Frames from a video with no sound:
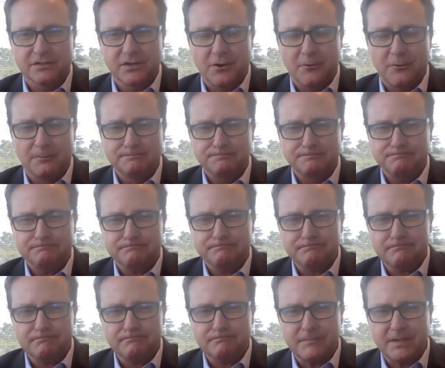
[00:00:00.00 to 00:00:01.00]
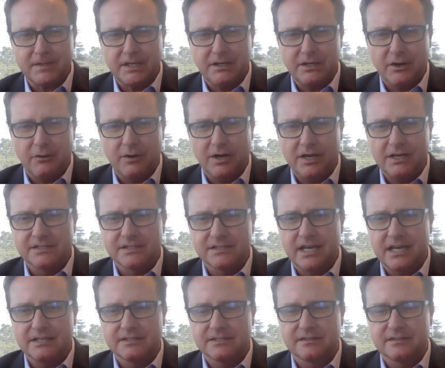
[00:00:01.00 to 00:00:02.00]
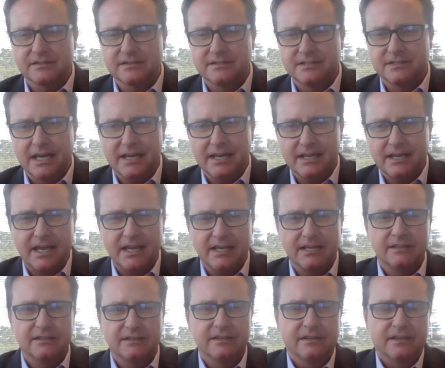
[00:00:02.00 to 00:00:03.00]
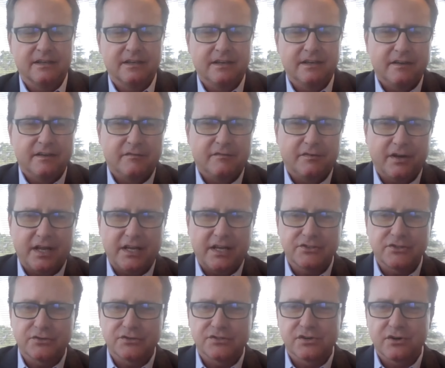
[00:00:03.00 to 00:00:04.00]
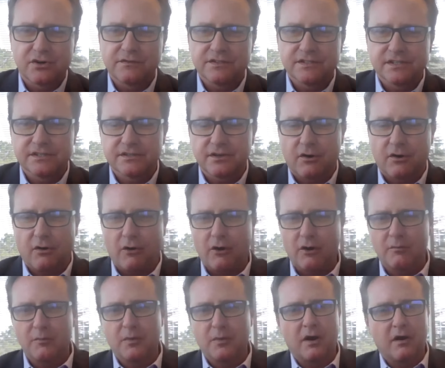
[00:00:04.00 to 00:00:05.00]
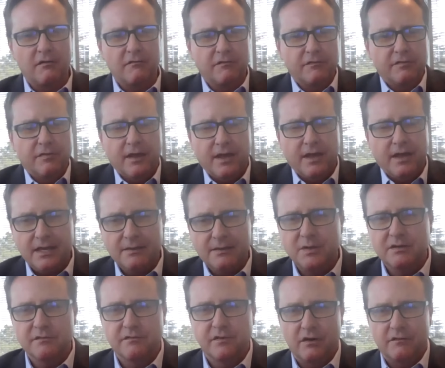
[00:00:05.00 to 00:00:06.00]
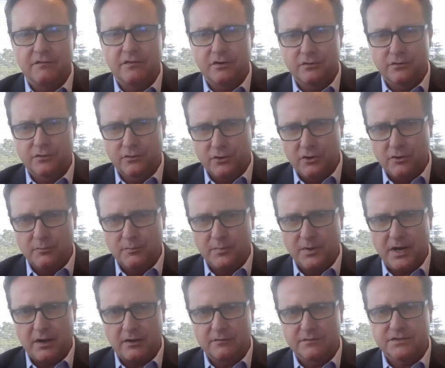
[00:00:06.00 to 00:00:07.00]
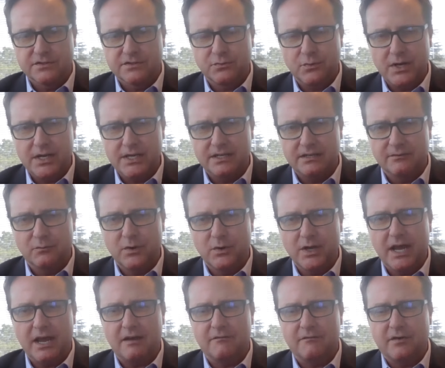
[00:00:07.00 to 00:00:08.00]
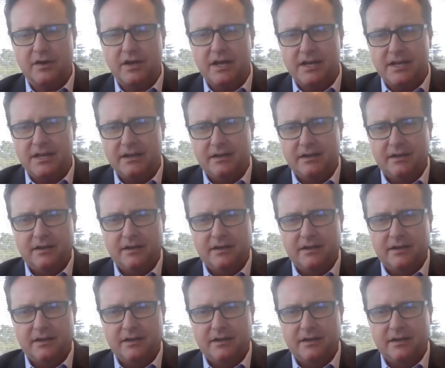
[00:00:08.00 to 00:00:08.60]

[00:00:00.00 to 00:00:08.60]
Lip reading: So, as the dedicated financial services arm of the AB Volvo group out of Sweden, we have a